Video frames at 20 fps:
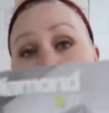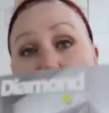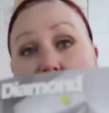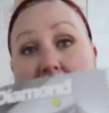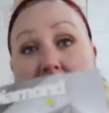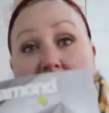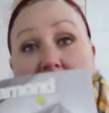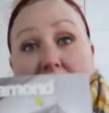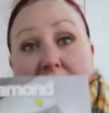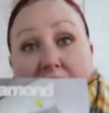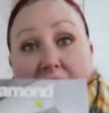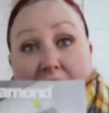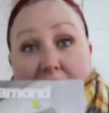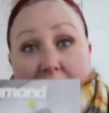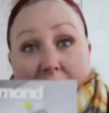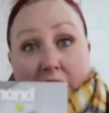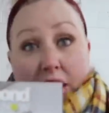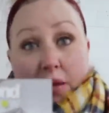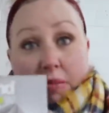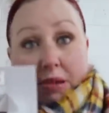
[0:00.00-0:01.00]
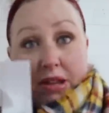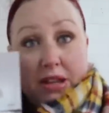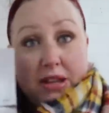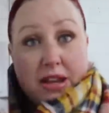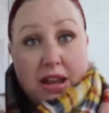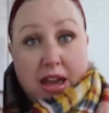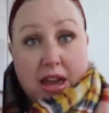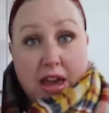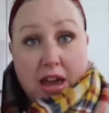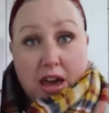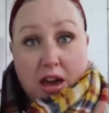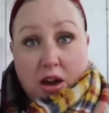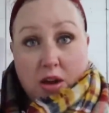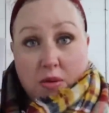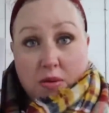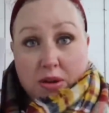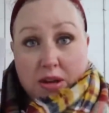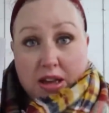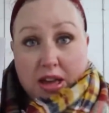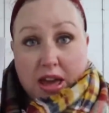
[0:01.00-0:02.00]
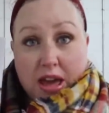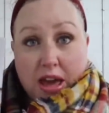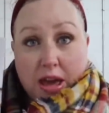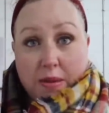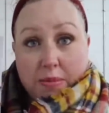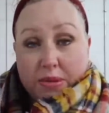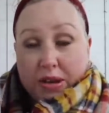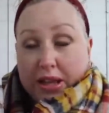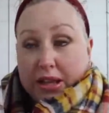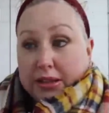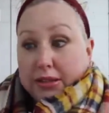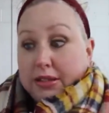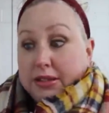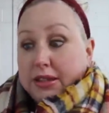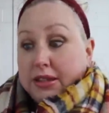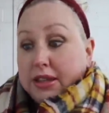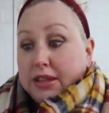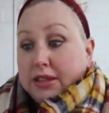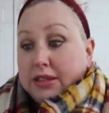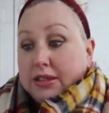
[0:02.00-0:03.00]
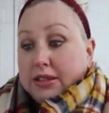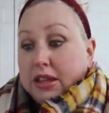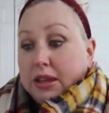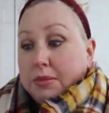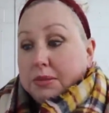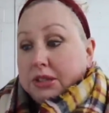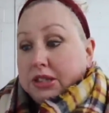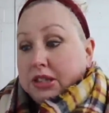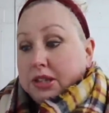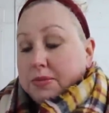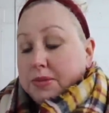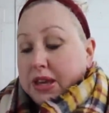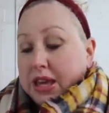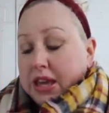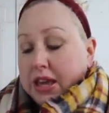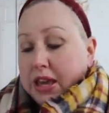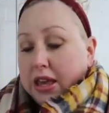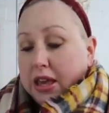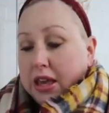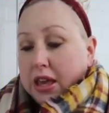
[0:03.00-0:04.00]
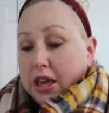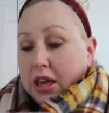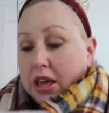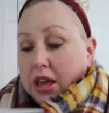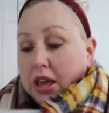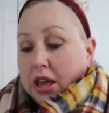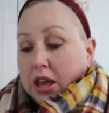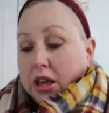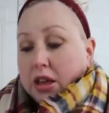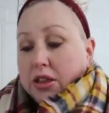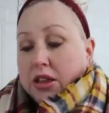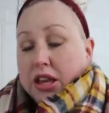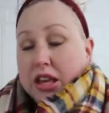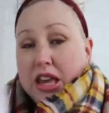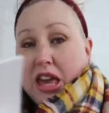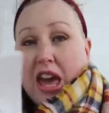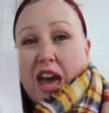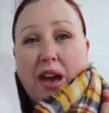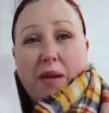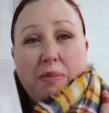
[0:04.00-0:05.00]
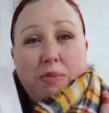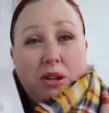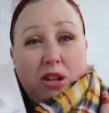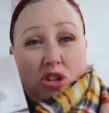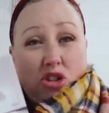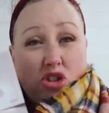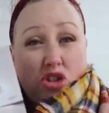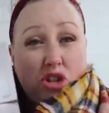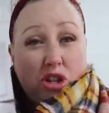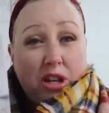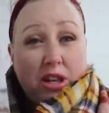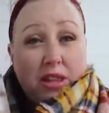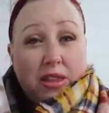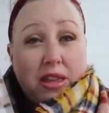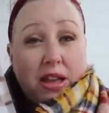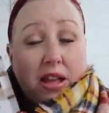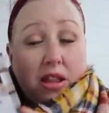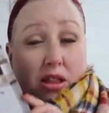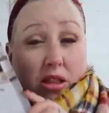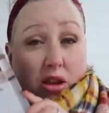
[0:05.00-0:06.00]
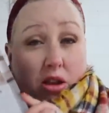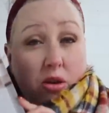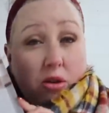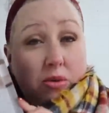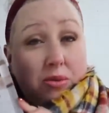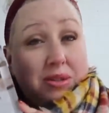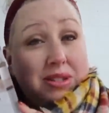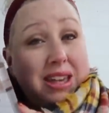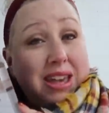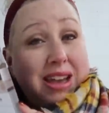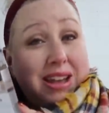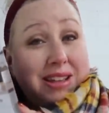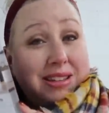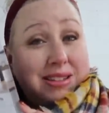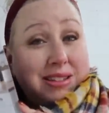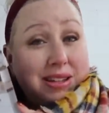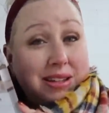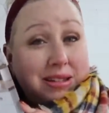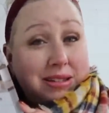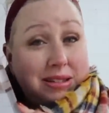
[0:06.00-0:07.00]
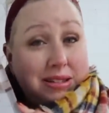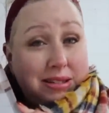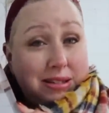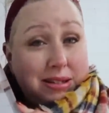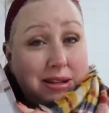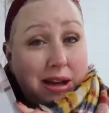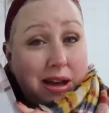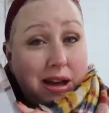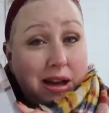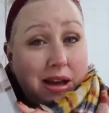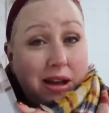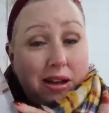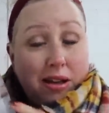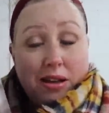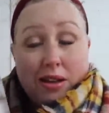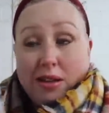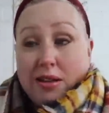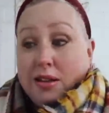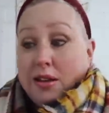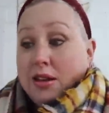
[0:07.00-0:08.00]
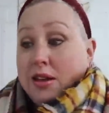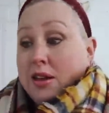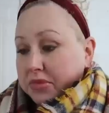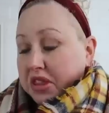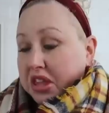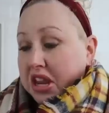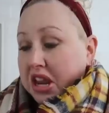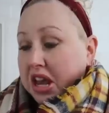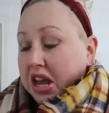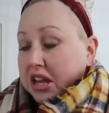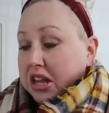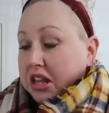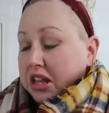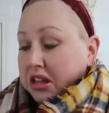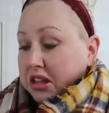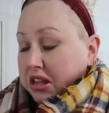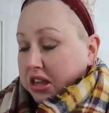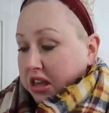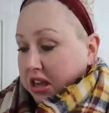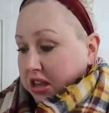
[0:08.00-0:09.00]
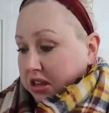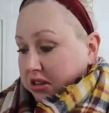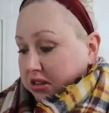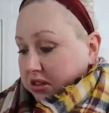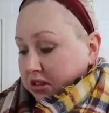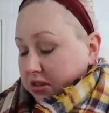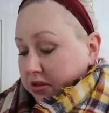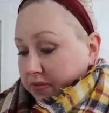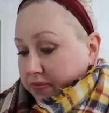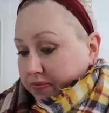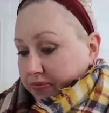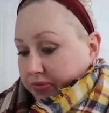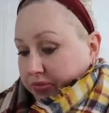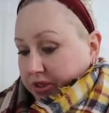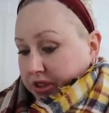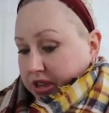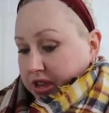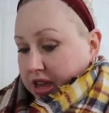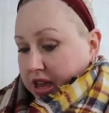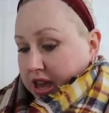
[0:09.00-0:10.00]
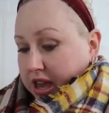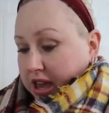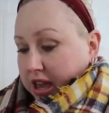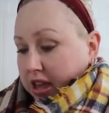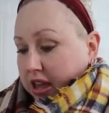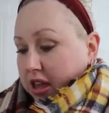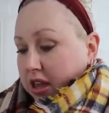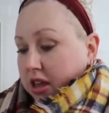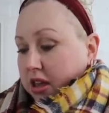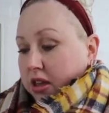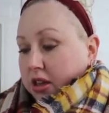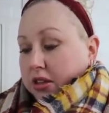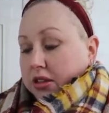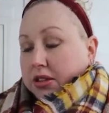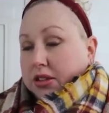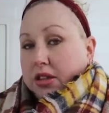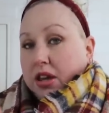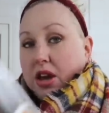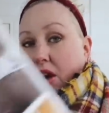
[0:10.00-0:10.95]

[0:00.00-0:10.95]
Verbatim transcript: So this is the Diamond Now cabinets. This seems to be the cabinetry that Lowe's has in stock that I can get, okay? So,